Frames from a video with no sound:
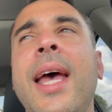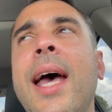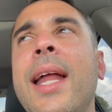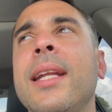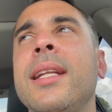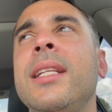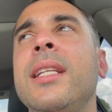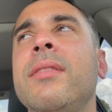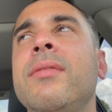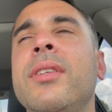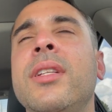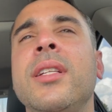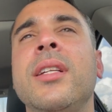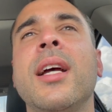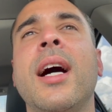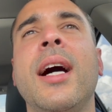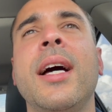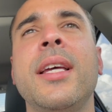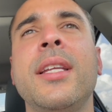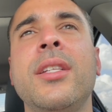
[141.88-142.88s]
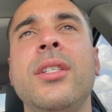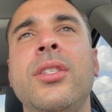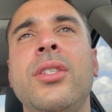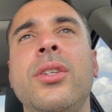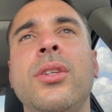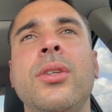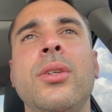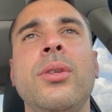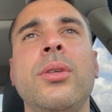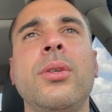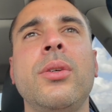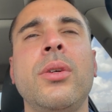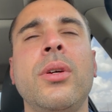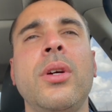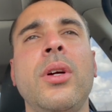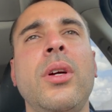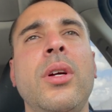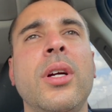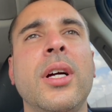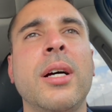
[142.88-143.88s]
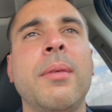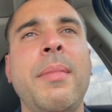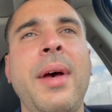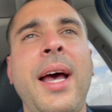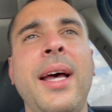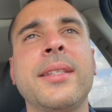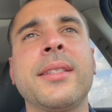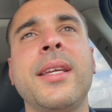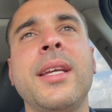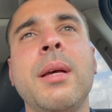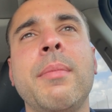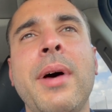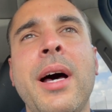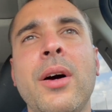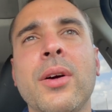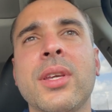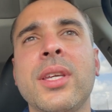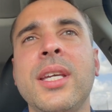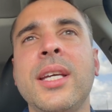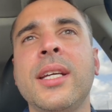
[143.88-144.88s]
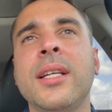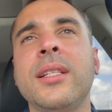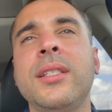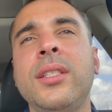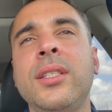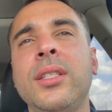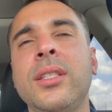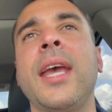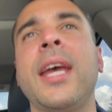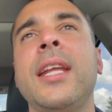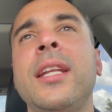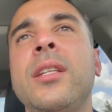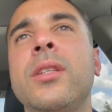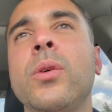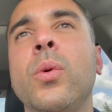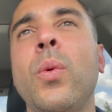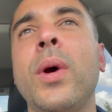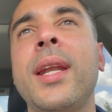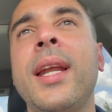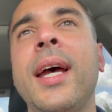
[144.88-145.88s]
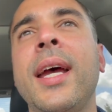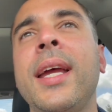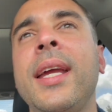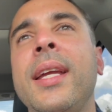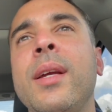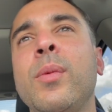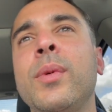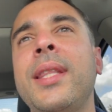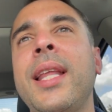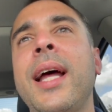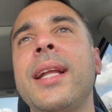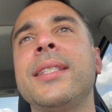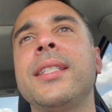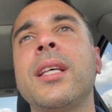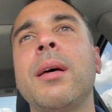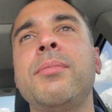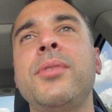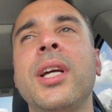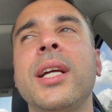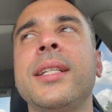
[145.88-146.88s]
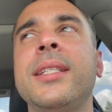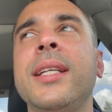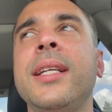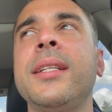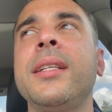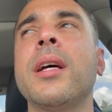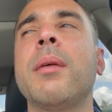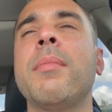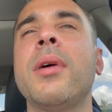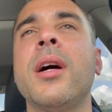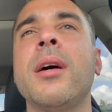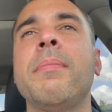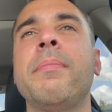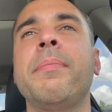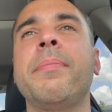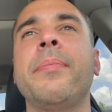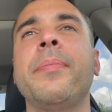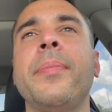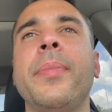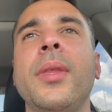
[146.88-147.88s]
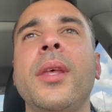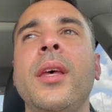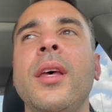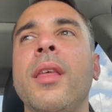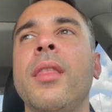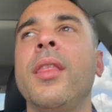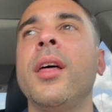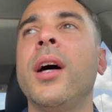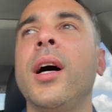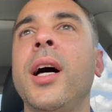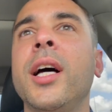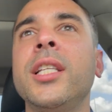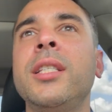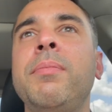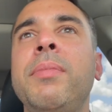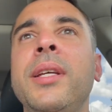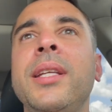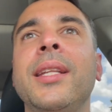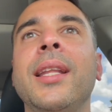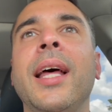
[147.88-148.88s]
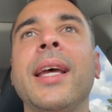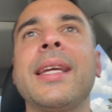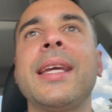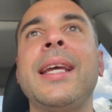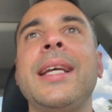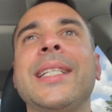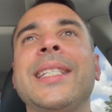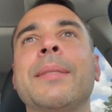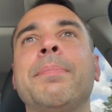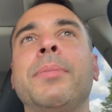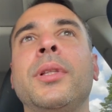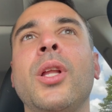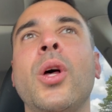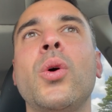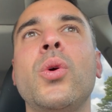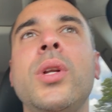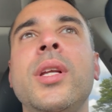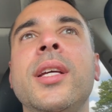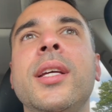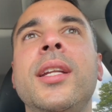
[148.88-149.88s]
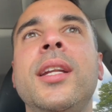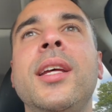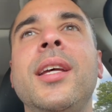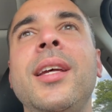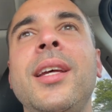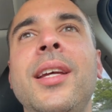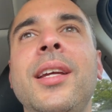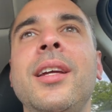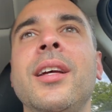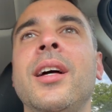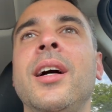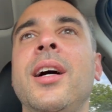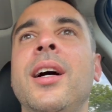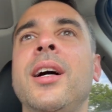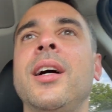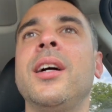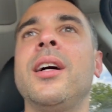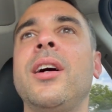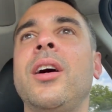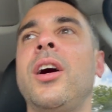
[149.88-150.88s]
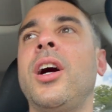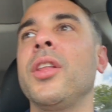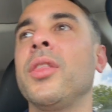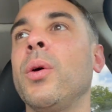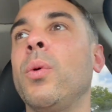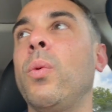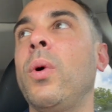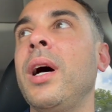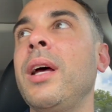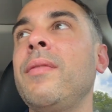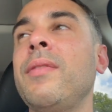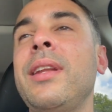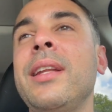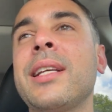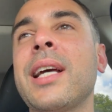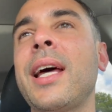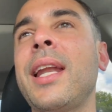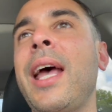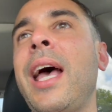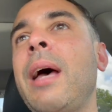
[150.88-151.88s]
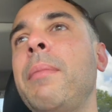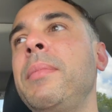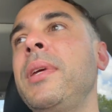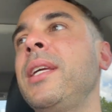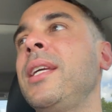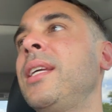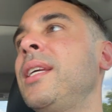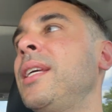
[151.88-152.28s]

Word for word: hadn't even gotten to um, asking about kids. And when I when that subject did come up, the husband like exploded uh, on the wife and kind of at me.